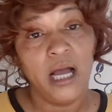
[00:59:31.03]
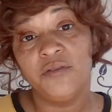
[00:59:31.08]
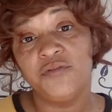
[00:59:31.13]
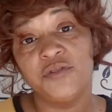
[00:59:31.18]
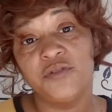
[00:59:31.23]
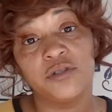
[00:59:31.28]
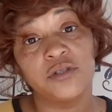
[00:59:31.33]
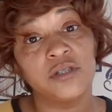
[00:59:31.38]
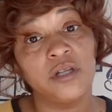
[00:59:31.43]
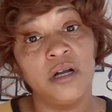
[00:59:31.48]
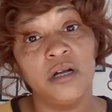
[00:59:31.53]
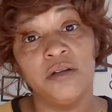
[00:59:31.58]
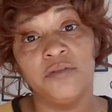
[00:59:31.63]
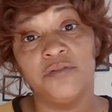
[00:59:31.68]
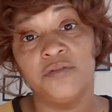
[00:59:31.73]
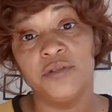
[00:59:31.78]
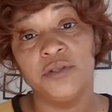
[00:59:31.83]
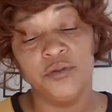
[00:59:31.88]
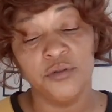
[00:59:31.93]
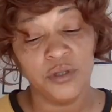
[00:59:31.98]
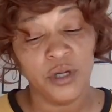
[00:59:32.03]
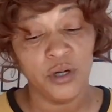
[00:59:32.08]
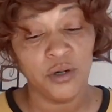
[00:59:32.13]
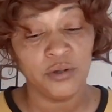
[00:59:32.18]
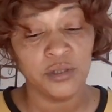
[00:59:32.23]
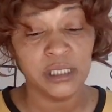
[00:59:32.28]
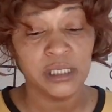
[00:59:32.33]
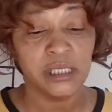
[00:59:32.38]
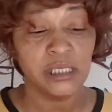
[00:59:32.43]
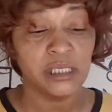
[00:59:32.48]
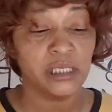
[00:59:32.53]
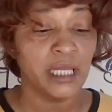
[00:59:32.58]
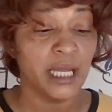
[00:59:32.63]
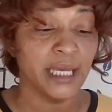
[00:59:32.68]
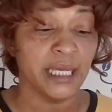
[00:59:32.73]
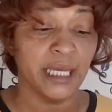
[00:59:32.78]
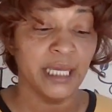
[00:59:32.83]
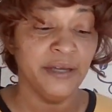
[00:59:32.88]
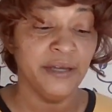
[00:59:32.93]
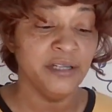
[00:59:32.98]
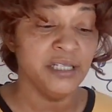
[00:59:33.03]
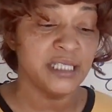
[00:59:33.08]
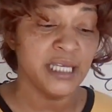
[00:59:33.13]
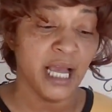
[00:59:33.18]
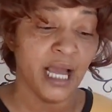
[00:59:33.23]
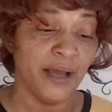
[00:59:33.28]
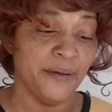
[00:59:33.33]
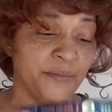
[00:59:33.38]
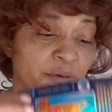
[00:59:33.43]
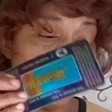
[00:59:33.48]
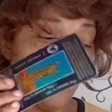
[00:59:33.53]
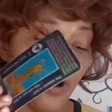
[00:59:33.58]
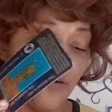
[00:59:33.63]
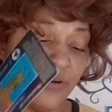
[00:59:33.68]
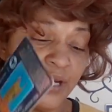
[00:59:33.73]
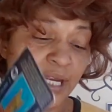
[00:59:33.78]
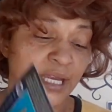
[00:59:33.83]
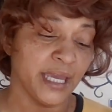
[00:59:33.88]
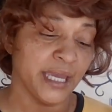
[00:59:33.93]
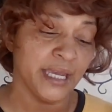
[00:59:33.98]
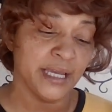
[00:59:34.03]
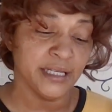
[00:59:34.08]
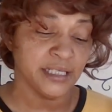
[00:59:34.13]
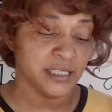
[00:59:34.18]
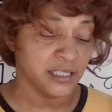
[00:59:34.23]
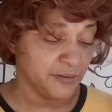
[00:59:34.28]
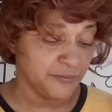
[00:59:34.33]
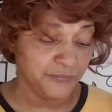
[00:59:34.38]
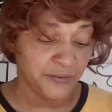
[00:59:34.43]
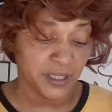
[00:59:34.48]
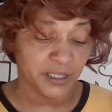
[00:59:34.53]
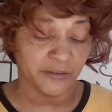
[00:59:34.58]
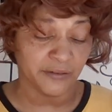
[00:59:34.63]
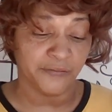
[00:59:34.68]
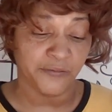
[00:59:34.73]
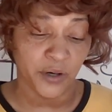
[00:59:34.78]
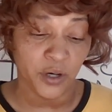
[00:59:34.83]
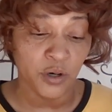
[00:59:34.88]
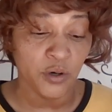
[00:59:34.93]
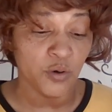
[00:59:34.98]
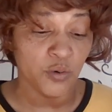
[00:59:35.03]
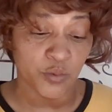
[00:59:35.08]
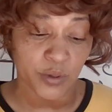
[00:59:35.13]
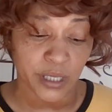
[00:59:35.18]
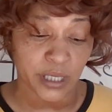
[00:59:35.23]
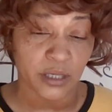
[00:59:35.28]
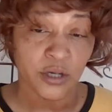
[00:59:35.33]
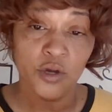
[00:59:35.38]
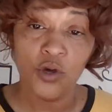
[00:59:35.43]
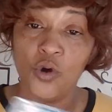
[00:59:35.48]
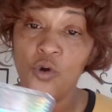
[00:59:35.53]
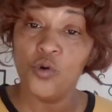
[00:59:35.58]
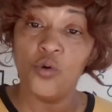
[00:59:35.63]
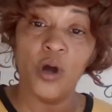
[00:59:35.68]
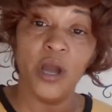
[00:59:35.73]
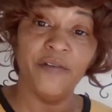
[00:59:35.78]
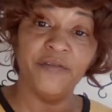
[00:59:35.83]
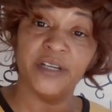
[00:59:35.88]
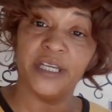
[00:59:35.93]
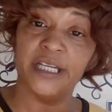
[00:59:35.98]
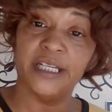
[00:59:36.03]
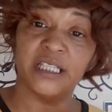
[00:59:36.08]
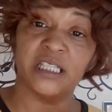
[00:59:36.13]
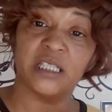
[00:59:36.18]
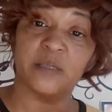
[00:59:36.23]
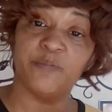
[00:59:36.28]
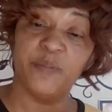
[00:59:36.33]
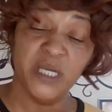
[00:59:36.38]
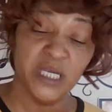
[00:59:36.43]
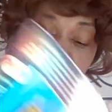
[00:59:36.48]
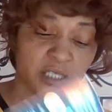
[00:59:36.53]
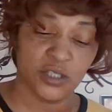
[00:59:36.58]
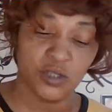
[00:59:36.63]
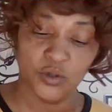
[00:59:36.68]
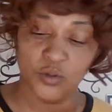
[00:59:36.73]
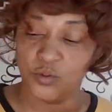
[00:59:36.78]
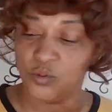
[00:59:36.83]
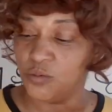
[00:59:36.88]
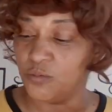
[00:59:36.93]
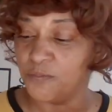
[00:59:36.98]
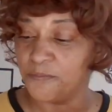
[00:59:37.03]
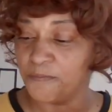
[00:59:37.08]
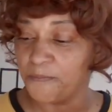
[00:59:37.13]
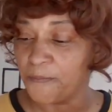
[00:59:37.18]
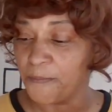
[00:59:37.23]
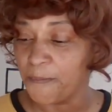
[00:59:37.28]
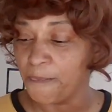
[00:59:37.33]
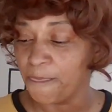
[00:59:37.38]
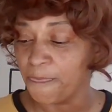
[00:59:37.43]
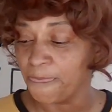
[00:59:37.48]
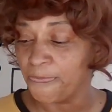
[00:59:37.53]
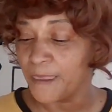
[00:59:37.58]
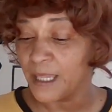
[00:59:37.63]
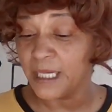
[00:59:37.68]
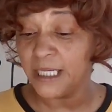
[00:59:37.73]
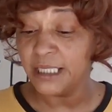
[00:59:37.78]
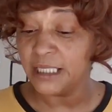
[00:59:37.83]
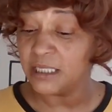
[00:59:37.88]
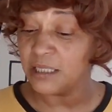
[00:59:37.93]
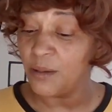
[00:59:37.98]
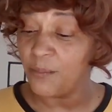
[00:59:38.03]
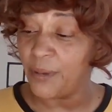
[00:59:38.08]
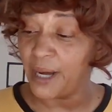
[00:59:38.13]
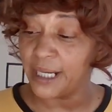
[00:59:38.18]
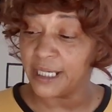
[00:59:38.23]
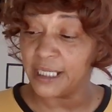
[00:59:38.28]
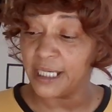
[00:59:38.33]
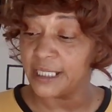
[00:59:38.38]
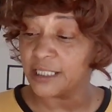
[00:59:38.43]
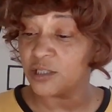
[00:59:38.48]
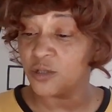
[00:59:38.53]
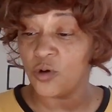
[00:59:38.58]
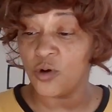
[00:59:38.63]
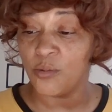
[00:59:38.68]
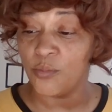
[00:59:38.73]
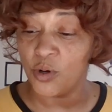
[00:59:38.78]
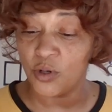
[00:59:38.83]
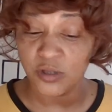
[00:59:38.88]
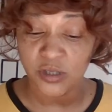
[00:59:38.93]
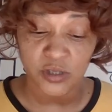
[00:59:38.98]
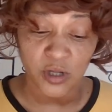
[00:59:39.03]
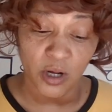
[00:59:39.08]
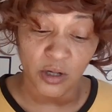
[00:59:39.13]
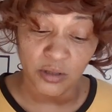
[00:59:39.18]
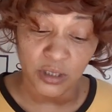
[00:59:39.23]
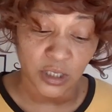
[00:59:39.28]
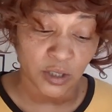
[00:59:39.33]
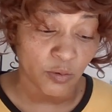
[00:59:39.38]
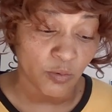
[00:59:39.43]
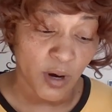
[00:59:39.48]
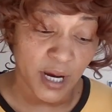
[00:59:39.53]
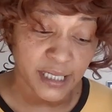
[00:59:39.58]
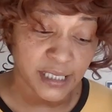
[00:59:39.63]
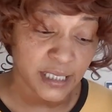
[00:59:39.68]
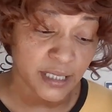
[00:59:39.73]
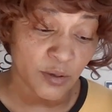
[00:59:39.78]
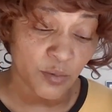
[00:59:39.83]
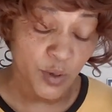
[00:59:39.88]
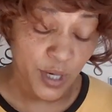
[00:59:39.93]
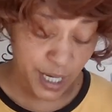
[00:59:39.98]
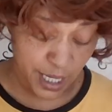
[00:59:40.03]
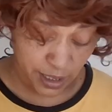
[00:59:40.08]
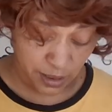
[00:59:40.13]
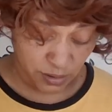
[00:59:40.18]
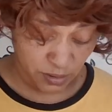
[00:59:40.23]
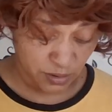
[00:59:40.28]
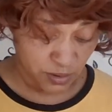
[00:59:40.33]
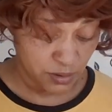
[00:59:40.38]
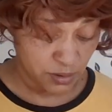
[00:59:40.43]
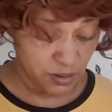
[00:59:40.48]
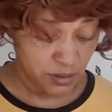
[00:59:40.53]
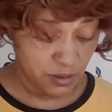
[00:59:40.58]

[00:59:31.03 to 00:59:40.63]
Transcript: I feel sorry for you, yo. This is like anytime whoever they answer the fucking phone with, whoever they speak to, is somebody that's throwing more salt than the rice at the wedding.